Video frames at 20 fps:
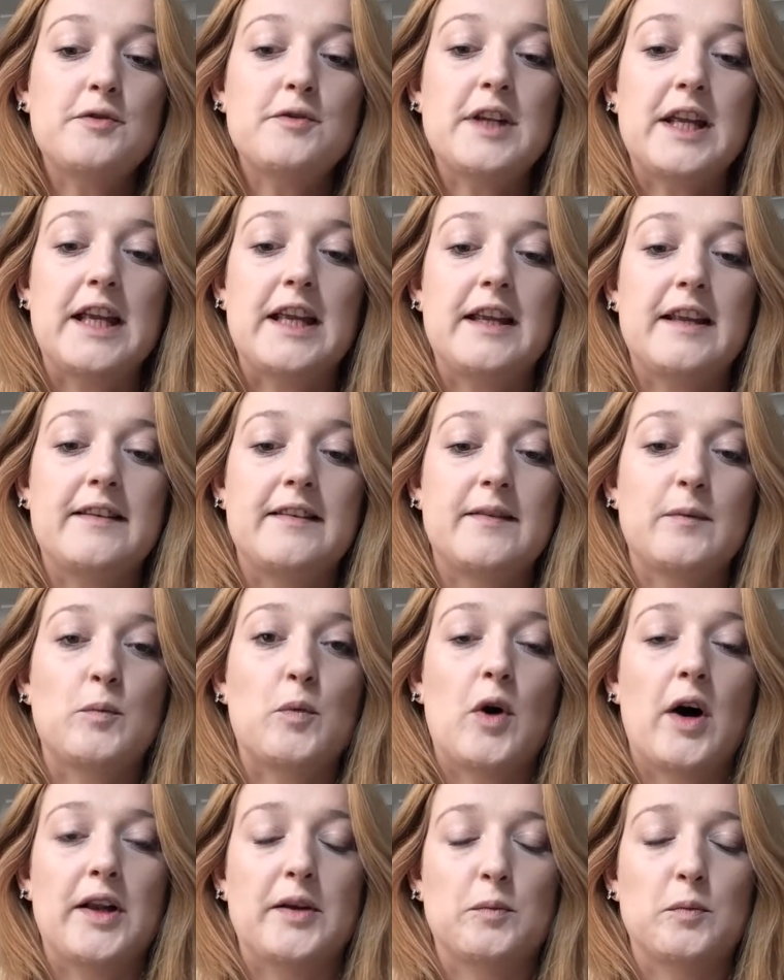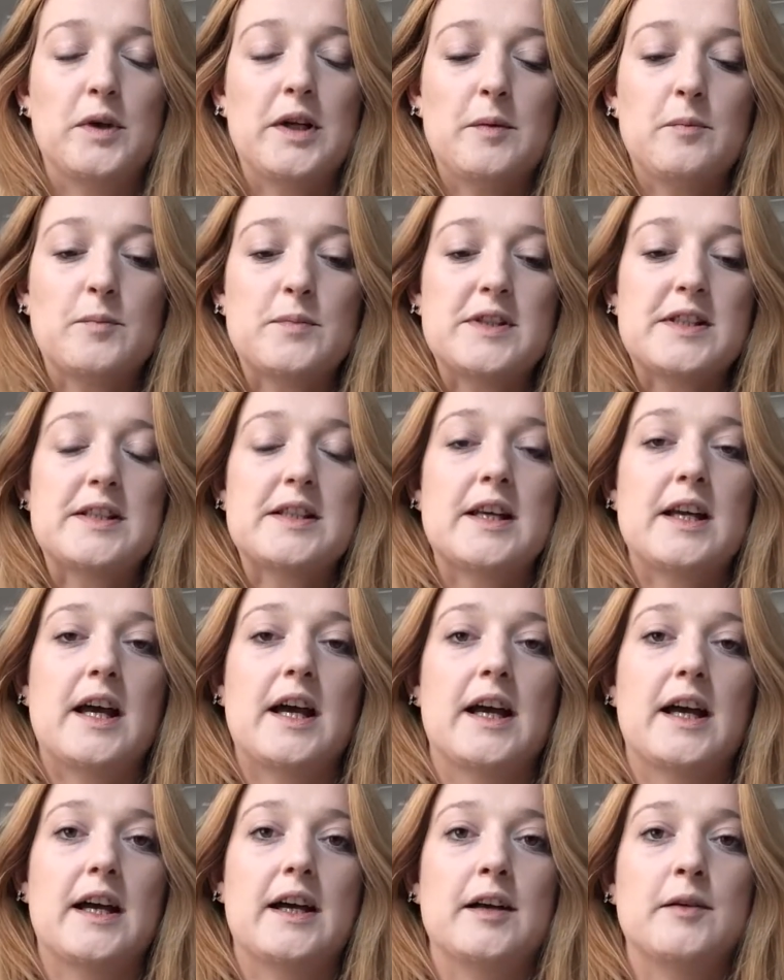is Wine and Whips,
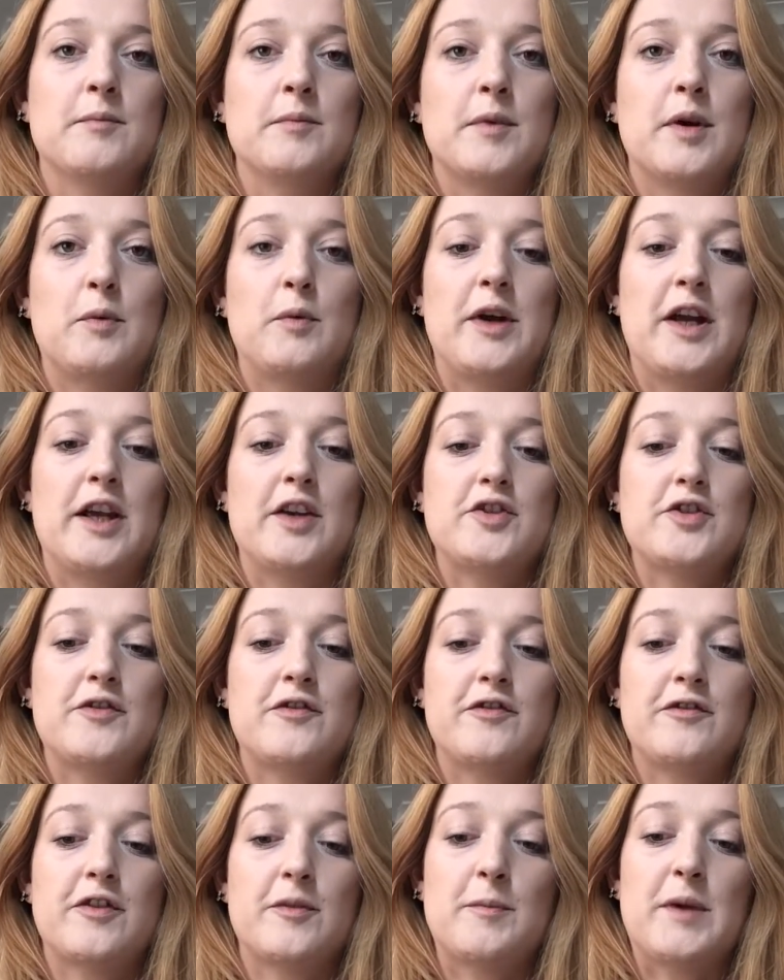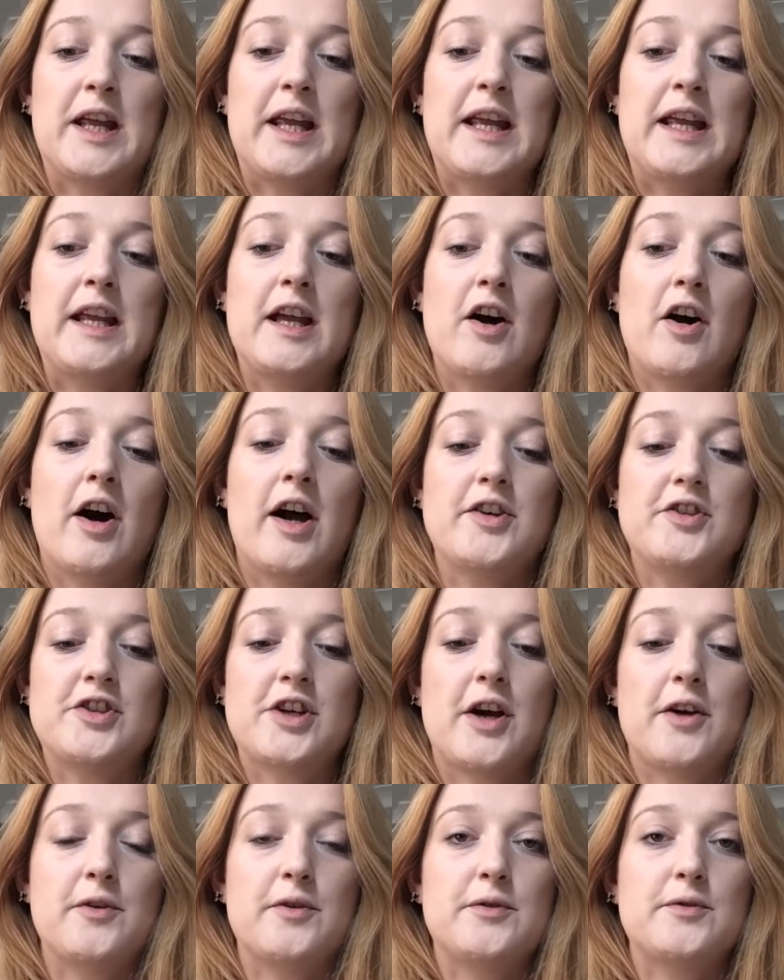which for me I
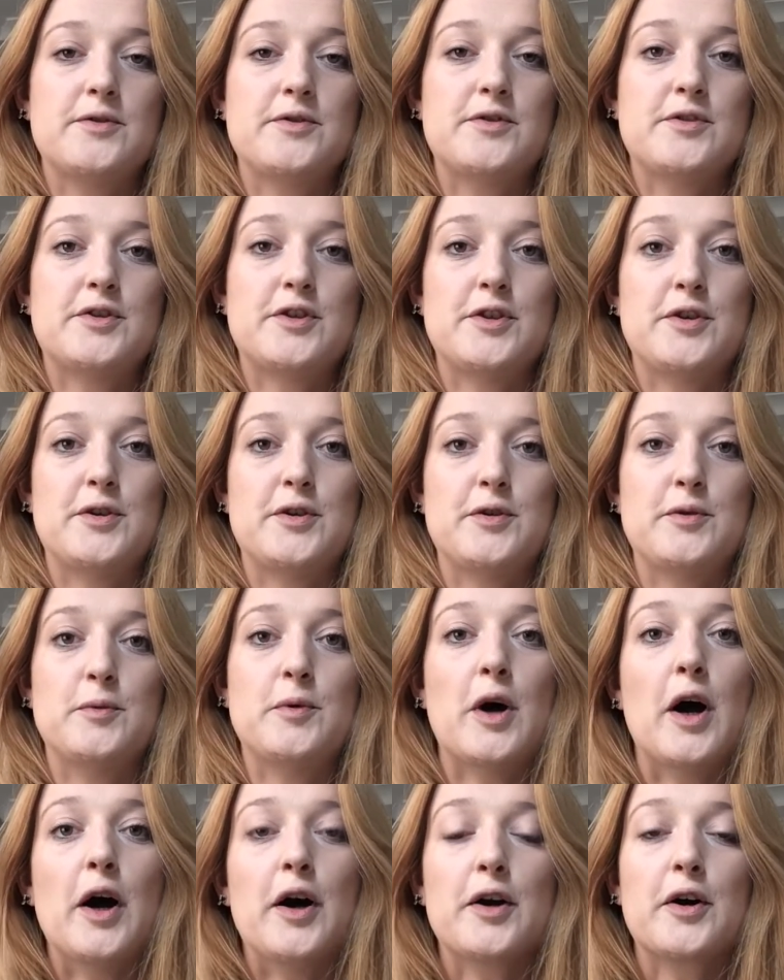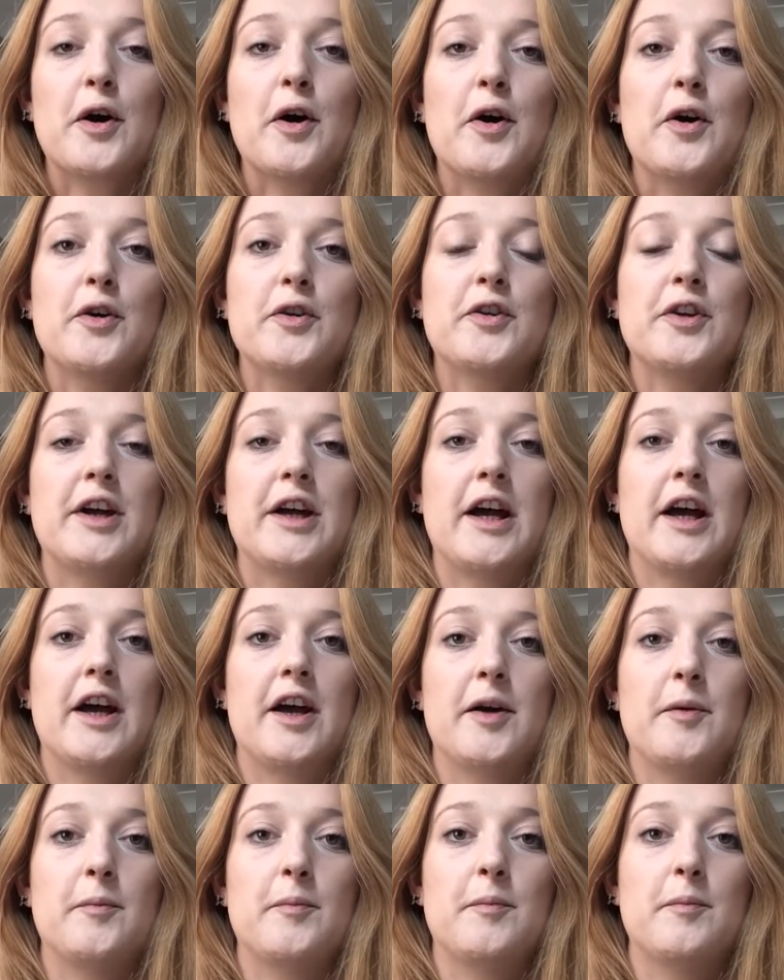chose to work on
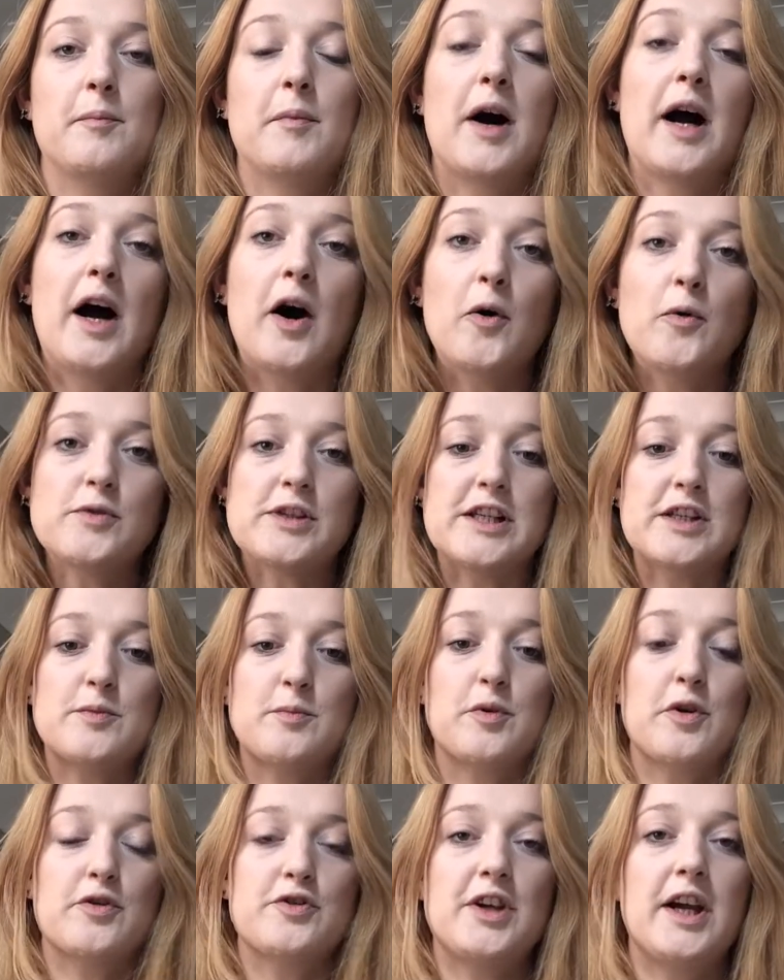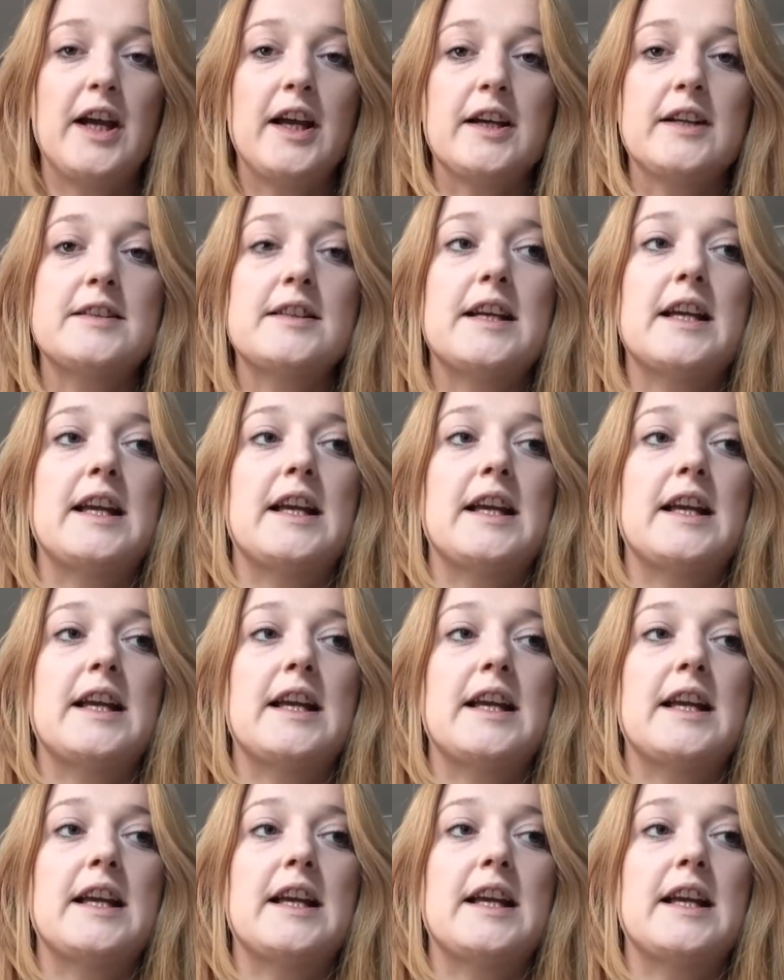my oldest project.